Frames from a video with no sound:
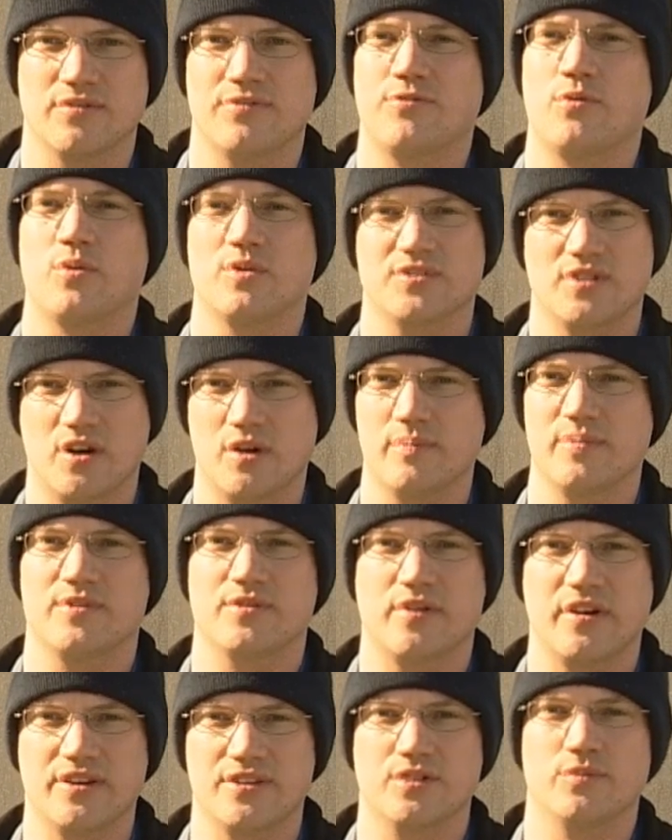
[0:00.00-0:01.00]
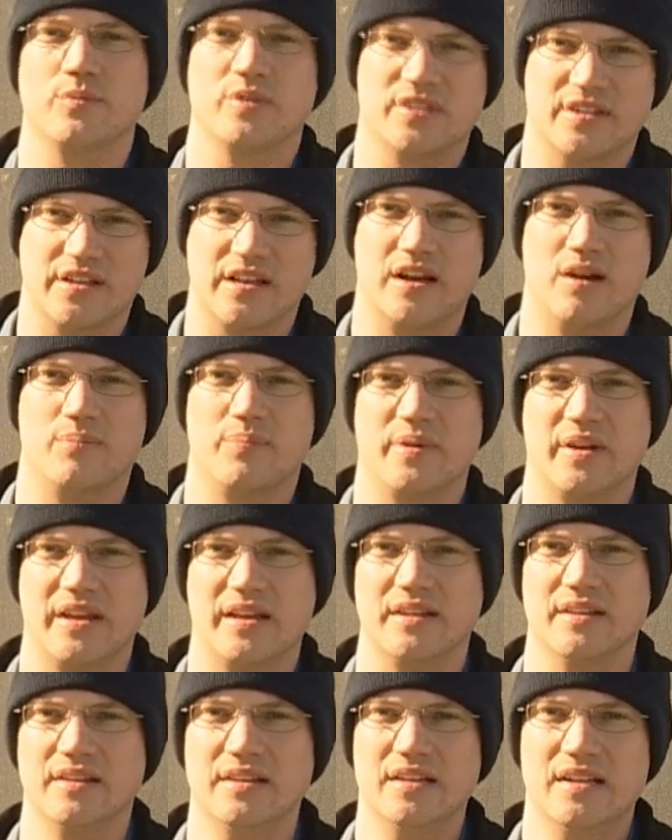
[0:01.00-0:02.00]
or forced arbitration with the
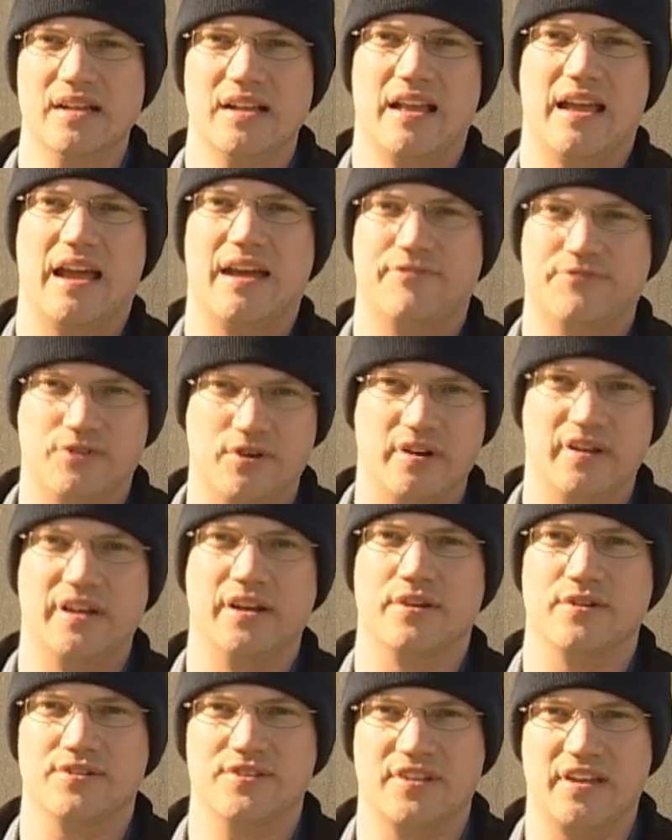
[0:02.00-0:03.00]
company after a year's